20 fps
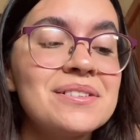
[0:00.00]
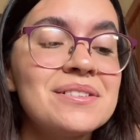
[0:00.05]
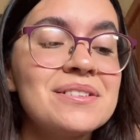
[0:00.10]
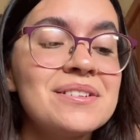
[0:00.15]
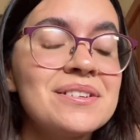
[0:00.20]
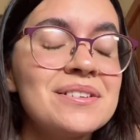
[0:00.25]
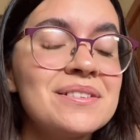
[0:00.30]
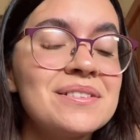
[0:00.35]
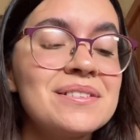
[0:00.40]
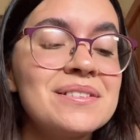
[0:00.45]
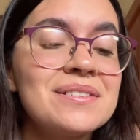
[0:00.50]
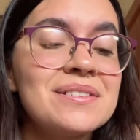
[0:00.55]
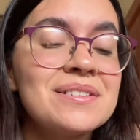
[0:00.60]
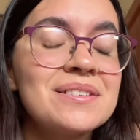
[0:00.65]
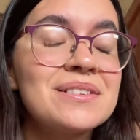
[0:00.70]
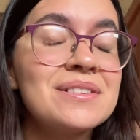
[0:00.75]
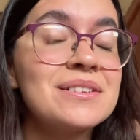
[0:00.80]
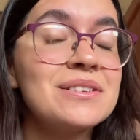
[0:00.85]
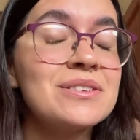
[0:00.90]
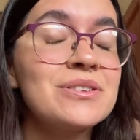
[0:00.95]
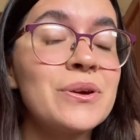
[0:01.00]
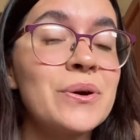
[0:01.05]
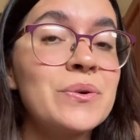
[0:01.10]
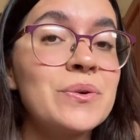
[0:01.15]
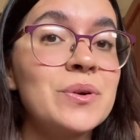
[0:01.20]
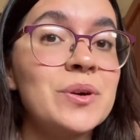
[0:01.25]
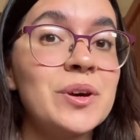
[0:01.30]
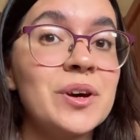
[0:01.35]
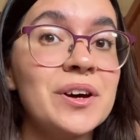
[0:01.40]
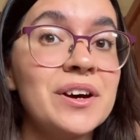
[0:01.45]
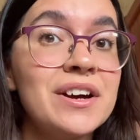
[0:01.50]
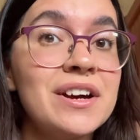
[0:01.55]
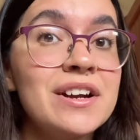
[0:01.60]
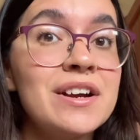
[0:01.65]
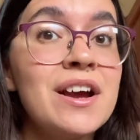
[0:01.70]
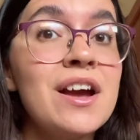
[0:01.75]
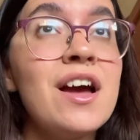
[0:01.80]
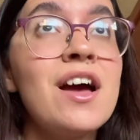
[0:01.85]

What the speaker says: this is so good.